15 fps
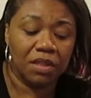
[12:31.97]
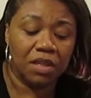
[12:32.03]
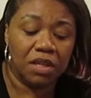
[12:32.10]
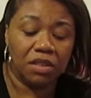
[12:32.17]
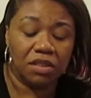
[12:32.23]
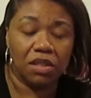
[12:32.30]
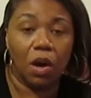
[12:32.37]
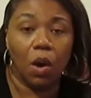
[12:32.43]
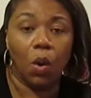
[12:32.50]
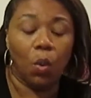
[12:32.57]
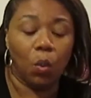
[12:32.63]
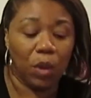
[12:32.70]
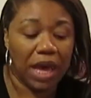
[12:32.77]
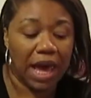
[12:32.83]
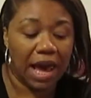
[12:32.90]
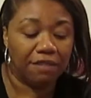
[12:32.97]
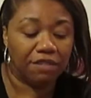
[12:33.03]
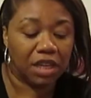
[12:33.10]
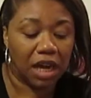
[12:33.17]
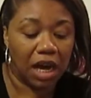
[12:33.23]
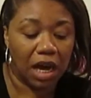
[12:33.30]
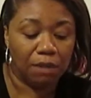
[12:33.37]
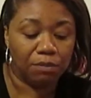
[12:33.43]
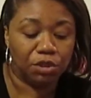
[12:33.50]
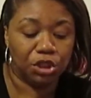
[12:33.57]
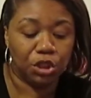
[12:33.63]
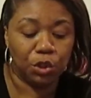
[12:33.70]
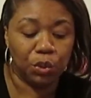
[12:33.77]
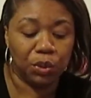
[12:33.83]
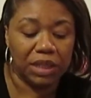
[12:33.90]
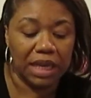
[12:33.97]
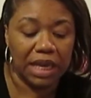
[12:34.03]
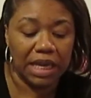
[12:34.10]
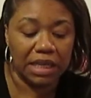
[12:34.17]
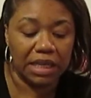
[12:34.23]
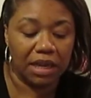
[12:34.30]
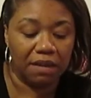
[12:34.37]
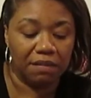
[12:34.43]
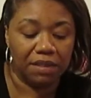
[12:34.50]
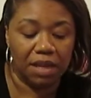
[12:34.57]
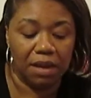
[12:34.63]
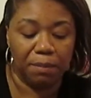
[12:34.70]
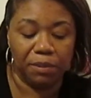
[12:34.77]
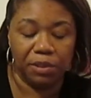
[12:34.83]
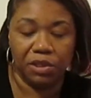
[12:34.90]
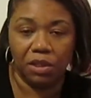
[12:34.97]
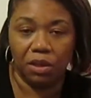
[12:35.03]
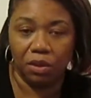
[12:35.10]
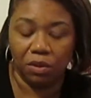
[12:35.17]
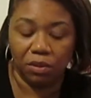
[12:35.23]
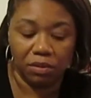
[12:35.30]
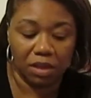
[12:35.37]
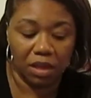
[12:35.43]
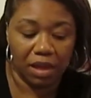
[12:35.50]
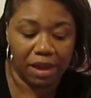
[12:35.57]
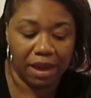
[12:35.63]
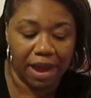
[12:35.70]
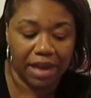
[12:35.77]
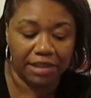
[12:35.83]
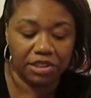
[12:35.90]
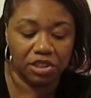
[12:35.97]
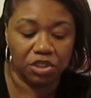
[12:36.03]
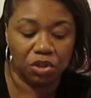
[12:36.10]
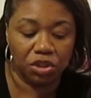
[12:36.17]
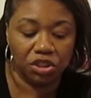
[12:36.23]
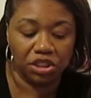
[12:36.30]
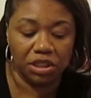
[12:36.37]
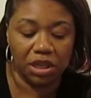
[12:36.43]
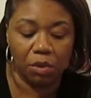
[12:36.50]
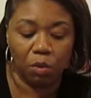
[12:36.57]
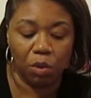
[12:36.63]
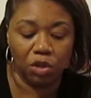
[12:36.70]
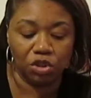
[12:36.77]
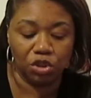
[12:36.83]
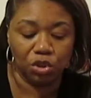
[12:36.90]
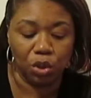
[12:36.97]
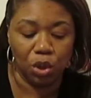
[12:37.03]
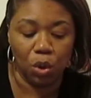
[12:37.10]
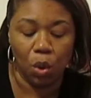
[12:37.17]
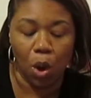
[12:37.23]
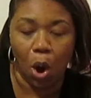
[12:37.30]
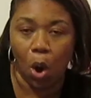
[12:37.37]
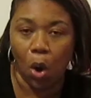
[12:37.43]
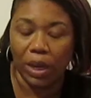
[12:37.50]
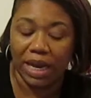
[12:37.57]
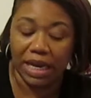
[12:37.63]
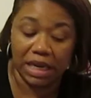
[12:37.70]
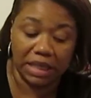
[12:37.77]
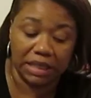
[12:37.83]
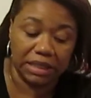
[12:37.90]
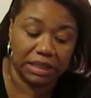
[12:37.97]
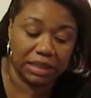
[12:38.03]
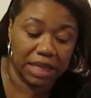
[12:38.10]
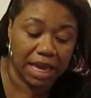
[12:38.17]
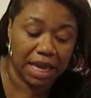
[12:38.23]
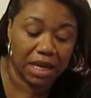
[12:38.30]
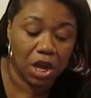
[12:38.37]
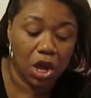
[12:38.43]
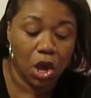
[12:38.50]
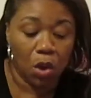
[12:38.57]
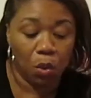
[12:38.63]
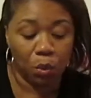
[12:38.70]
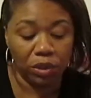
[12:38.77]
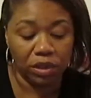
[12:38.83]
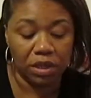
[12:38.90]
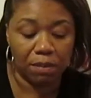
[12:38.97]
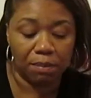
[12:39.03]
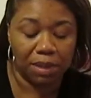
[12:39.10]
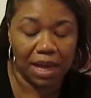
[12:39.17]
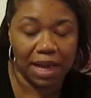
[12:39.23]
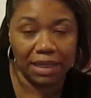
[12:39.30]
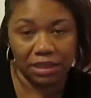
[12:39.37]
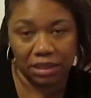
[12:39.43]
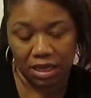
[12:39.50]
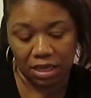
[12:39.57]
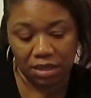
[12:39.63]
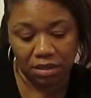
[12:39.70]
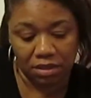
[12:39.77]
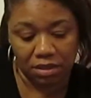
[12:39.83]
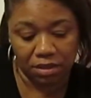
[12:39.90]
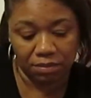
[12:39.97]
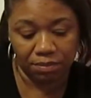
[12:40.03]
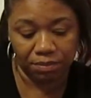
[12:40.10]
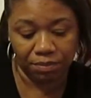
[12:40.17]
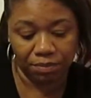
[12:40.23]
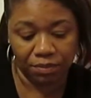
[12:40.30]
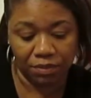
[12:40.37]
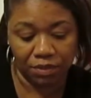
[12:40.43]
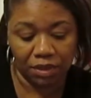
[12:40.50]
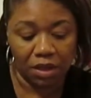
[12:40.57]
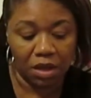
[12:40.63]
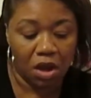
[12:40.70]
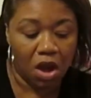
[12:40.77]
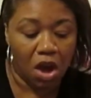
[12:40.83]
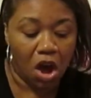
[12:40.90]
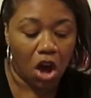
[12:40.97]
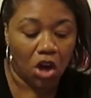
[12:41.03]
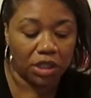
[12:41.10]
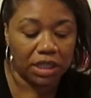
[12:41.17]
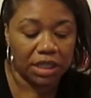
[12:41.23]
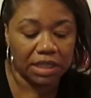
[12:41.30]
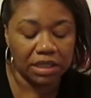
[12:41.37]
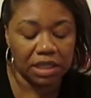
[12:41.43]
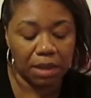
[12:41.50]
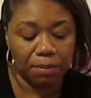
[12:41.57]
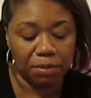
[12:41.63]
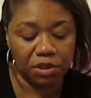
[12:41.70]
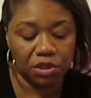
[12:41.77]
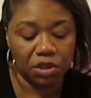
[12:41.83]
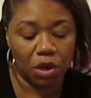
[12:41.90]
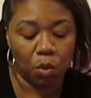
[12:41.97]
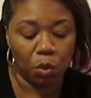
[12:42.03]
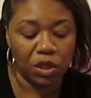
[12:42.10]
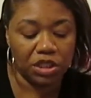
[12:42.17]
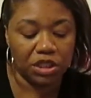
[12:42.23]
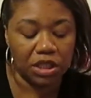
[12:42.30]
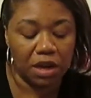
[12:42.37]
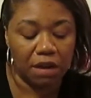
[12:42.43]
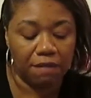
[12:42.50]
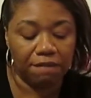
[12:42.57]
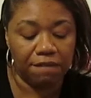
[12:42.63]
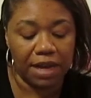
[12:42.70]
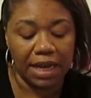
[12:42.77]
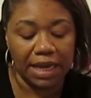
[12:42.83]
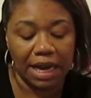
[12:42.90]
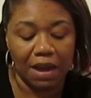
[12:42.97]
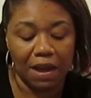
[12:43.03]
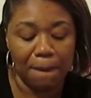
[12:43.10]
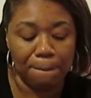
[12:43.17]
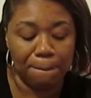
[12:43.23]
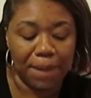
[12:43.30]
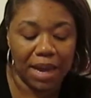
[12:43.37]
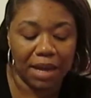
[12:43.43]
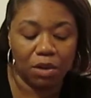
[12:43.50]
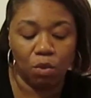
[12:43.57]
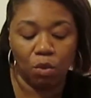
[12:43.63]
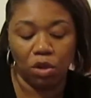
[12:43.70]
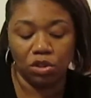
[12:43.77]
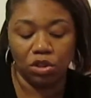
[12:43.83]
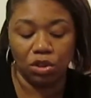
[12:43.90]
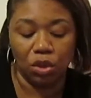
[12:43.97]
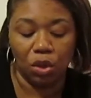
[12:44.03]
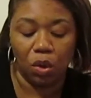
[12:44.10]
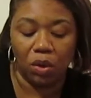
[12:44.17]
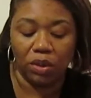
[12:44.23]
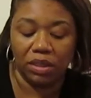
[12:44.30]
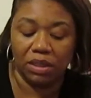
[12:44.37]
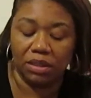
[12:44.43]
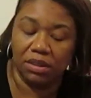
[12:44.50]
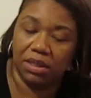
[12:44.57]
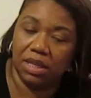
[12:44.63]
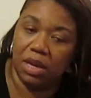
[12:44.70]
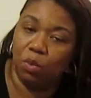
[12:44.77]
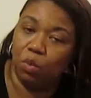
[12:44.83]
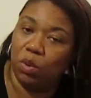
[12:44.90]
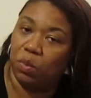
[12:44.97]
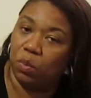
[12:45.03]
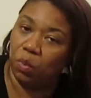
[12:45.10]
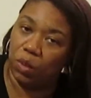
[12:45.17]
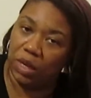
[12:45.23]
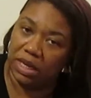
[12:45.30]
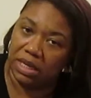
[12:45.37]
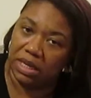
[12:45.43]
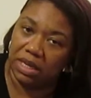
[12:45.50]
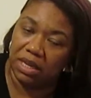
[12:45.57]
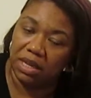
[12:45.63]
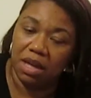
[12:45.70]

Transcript: So, we have come to the end of the episode. Ashley North Shea wants to go on another date with their blind dates. On the next episode, we shall find out if Michael wants to go on another date with Whitney.